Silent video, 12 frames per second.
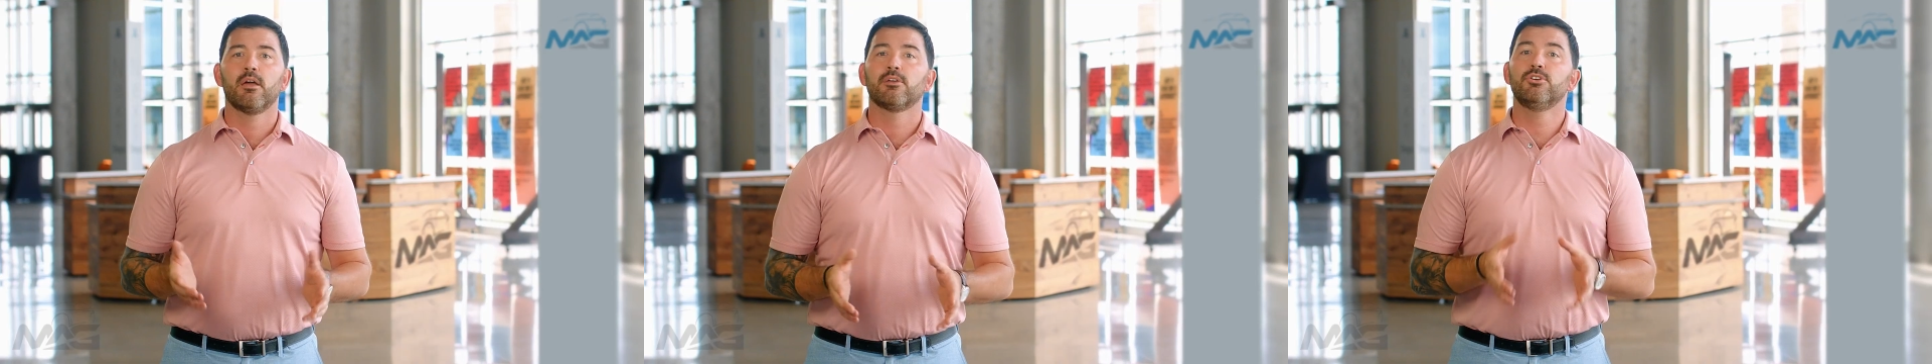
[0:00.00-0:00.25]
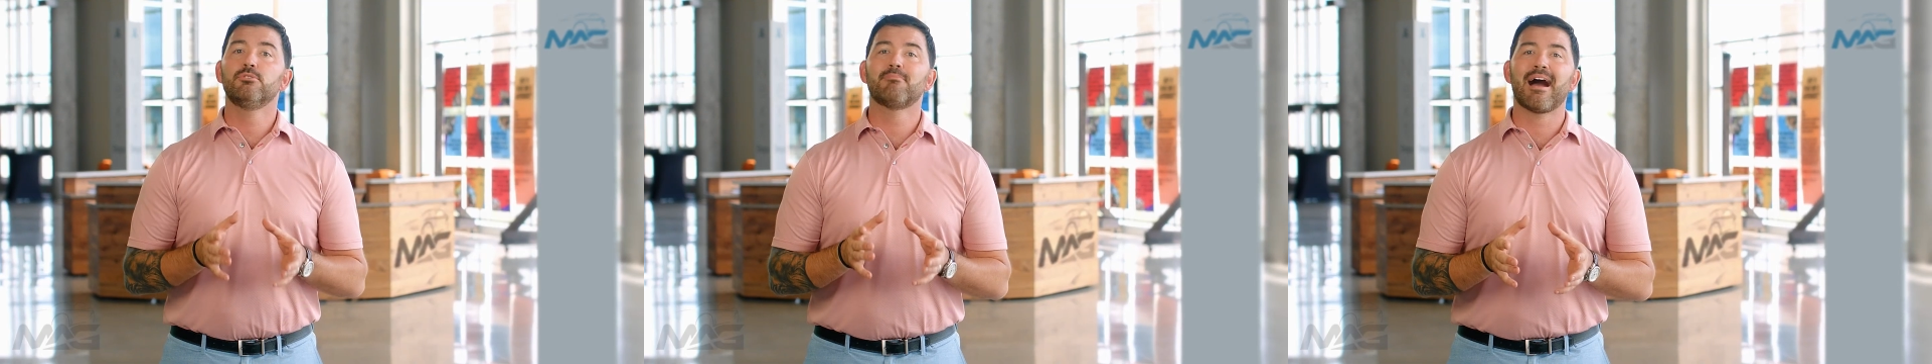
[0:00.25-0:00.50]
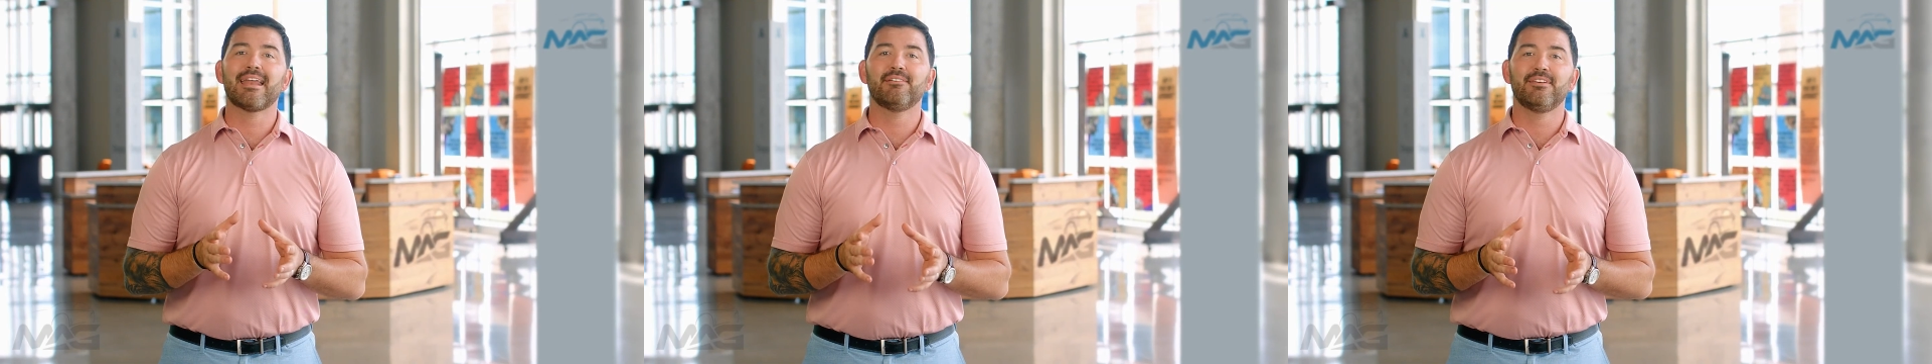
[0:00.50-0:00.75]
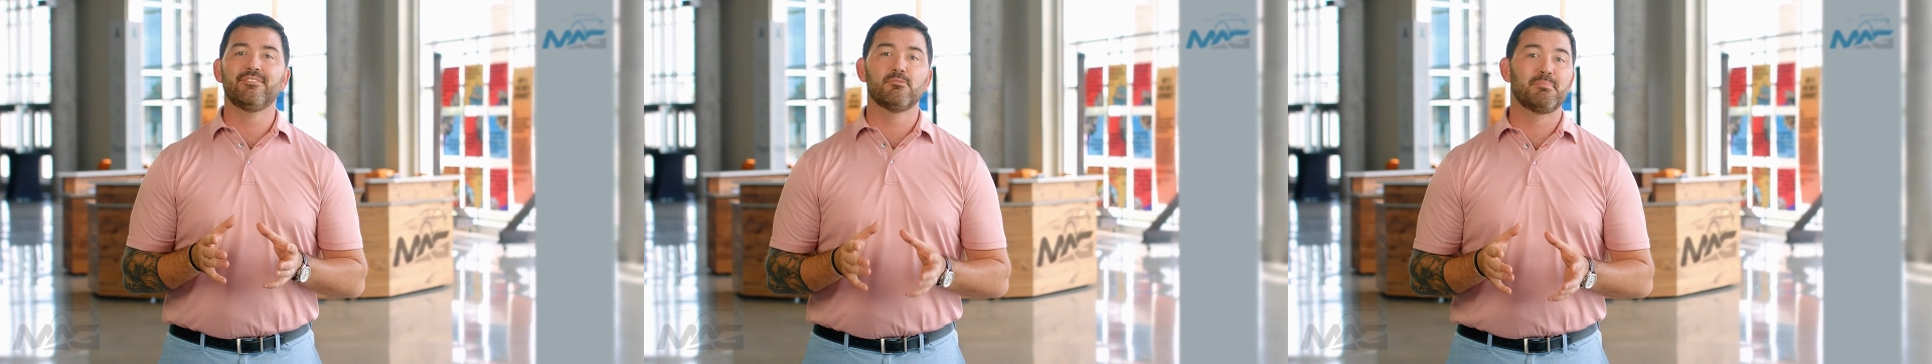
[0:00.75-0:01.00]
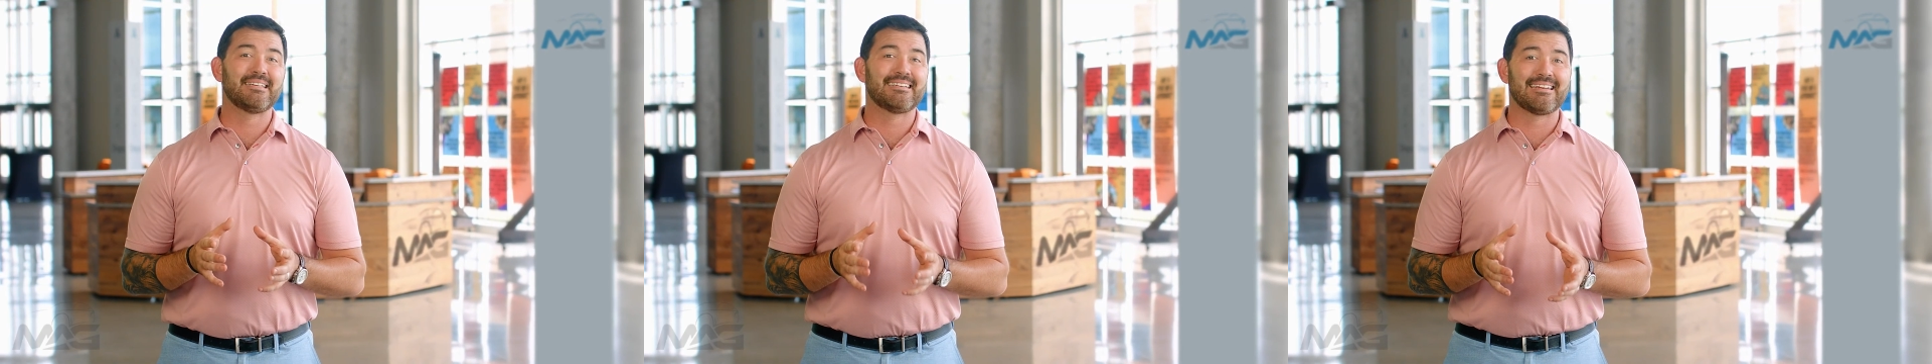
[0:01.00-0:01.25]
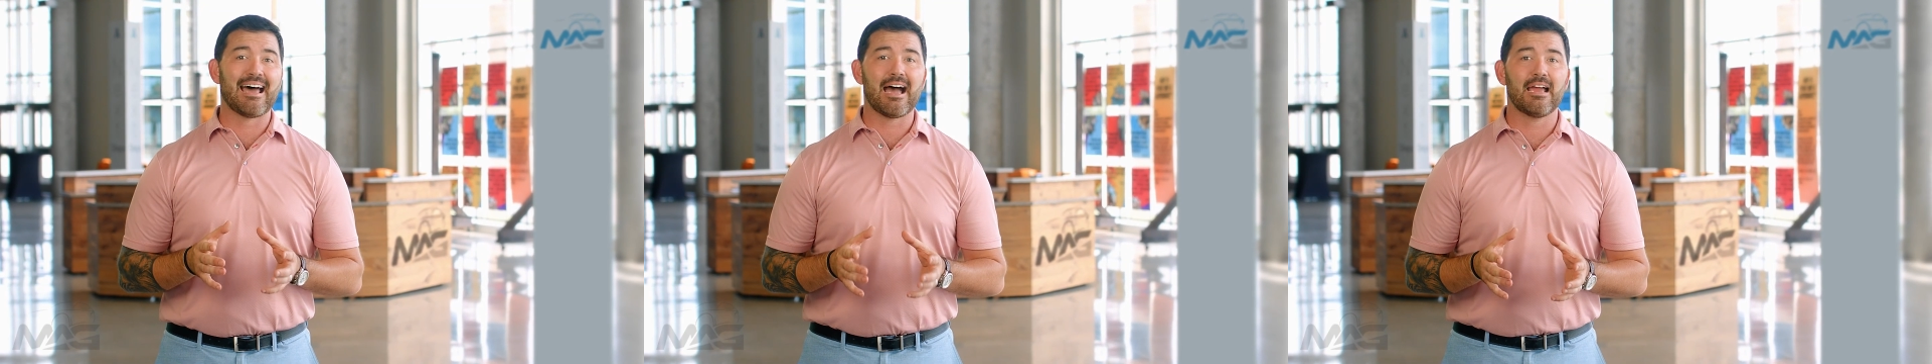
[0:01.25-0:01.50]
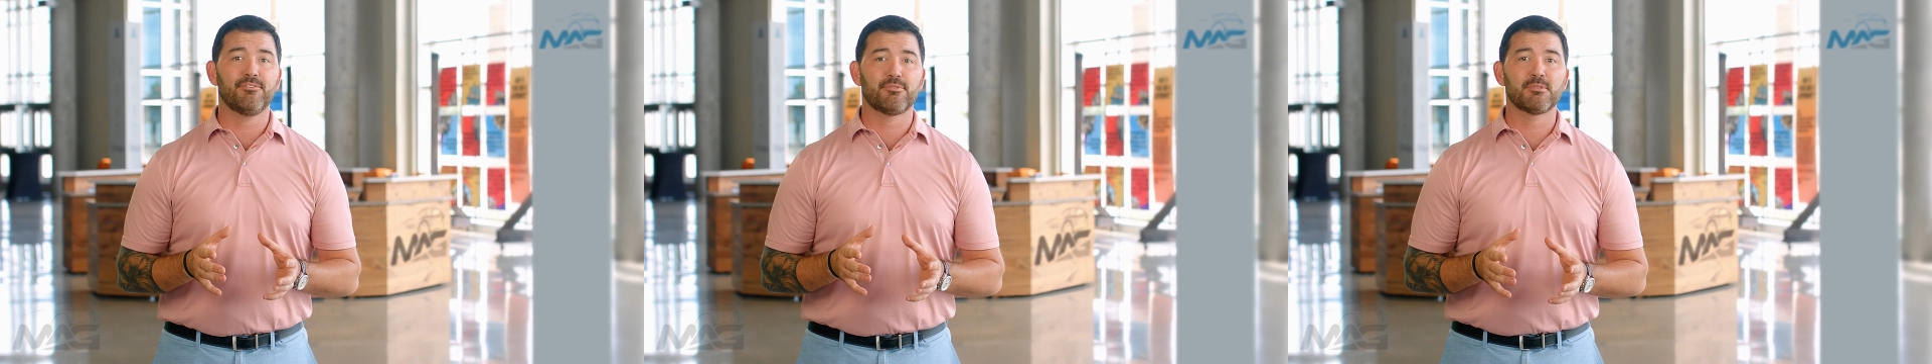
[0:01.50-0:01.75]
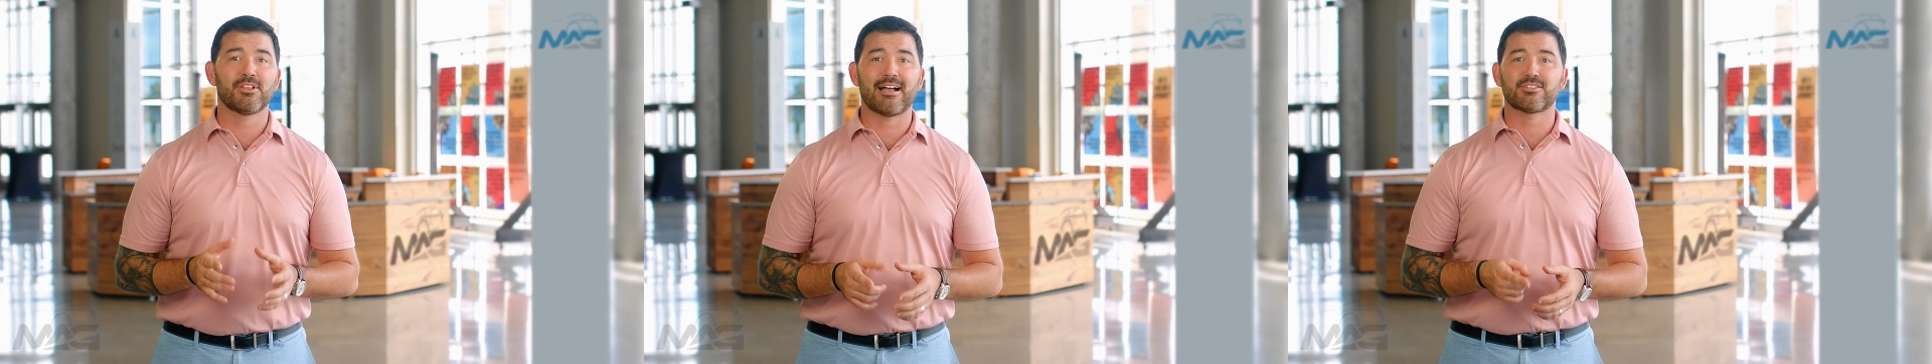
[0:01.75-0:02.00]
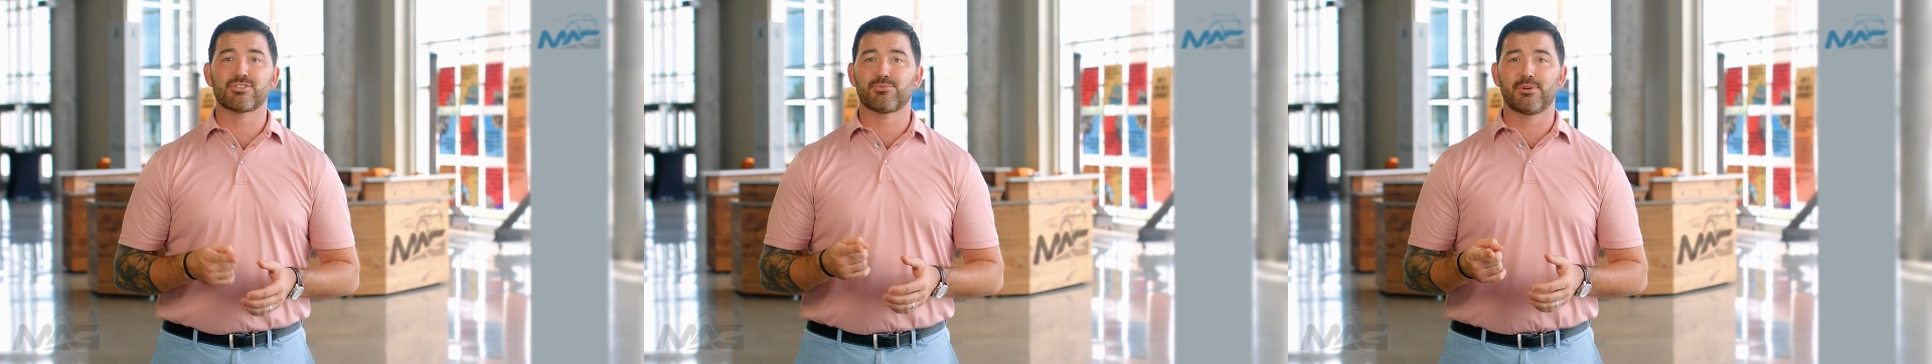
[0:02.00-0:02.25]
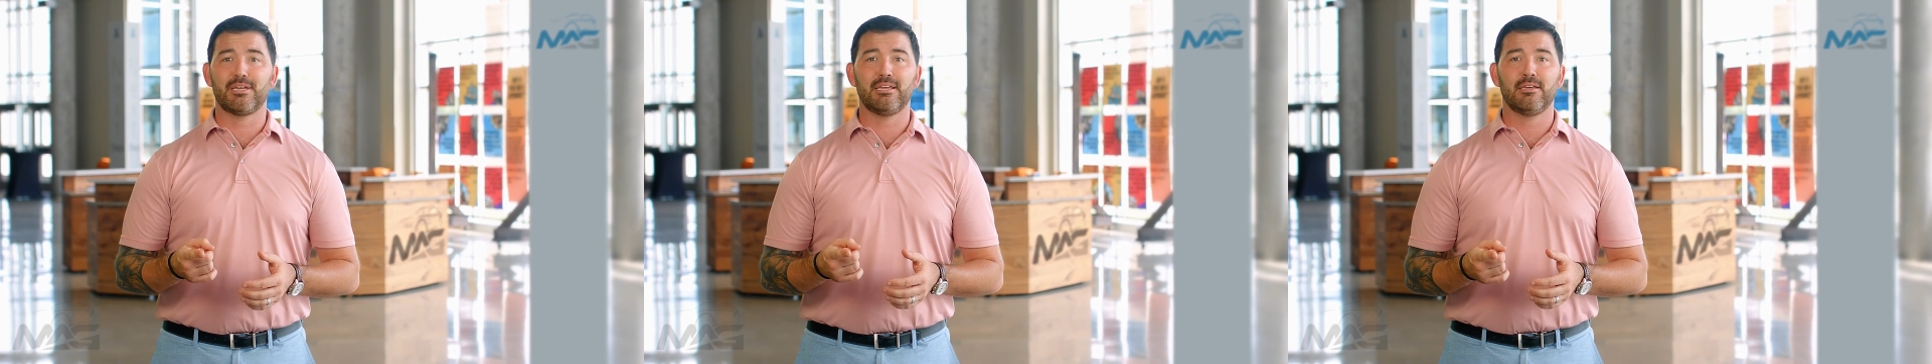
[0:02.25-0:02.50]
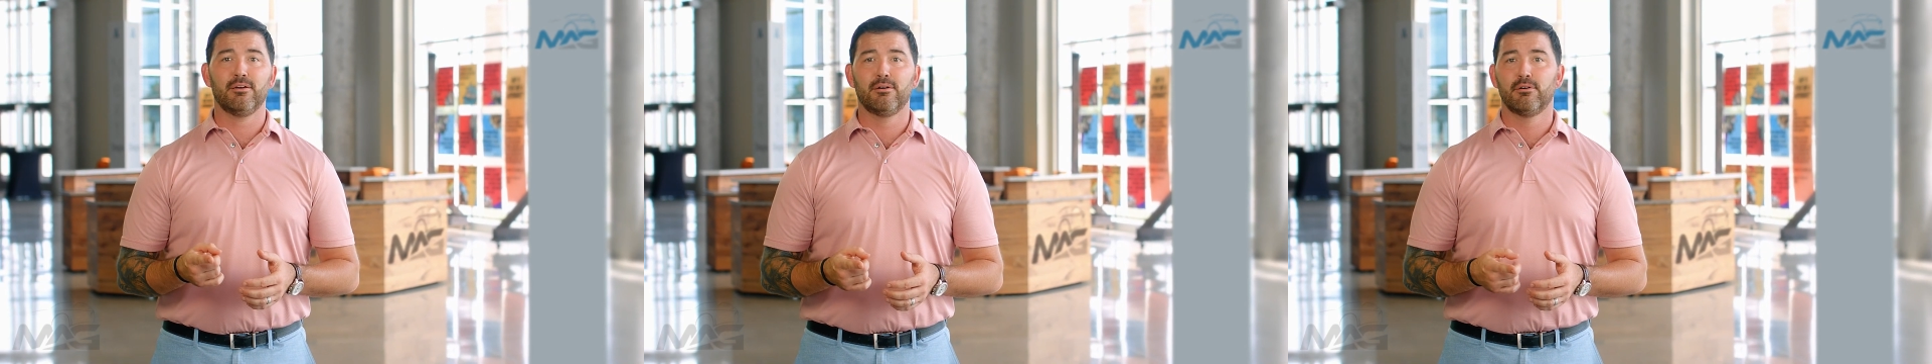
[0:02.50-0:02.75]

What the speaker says: You might have even been denied from the last 3,